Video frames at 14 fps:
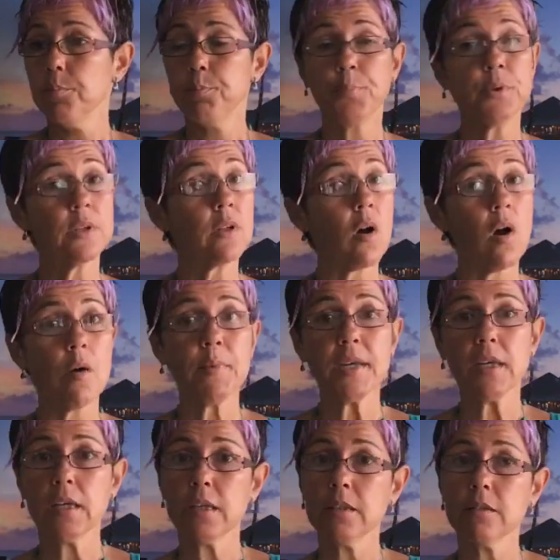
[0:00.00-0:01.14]
put
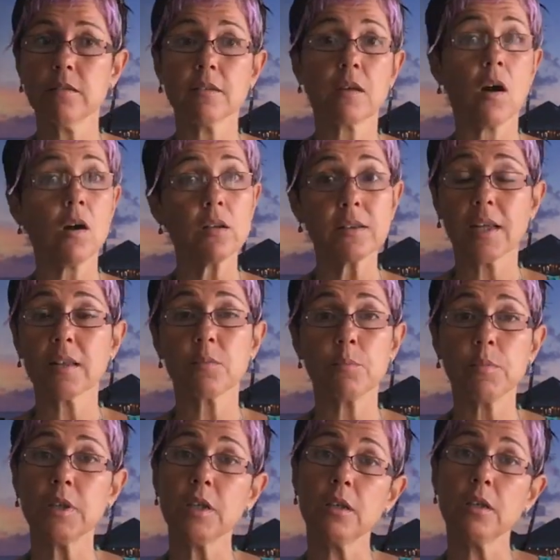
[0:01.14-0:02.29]
comments, contact
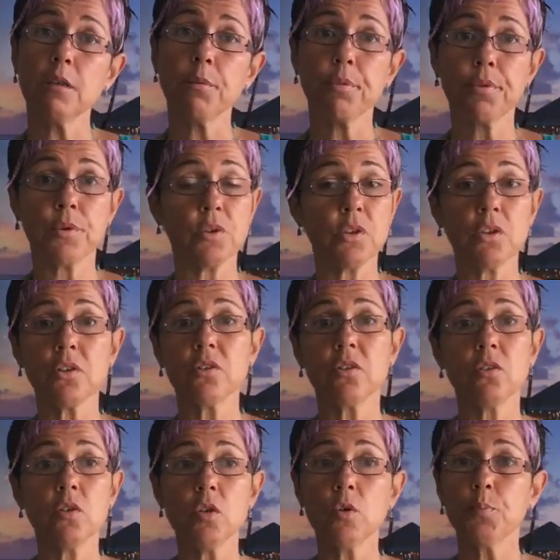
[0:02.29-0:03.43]
me through
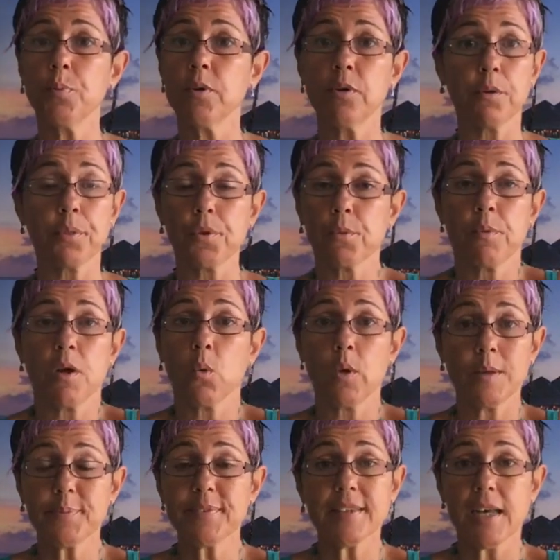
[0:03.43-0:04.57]
YouTube or through my
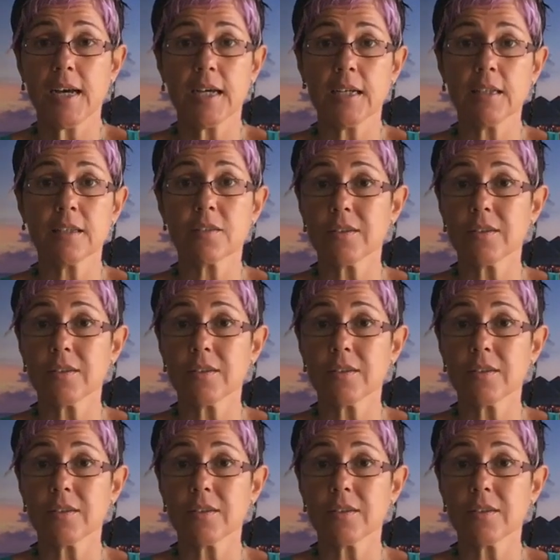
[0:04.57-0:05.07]
website,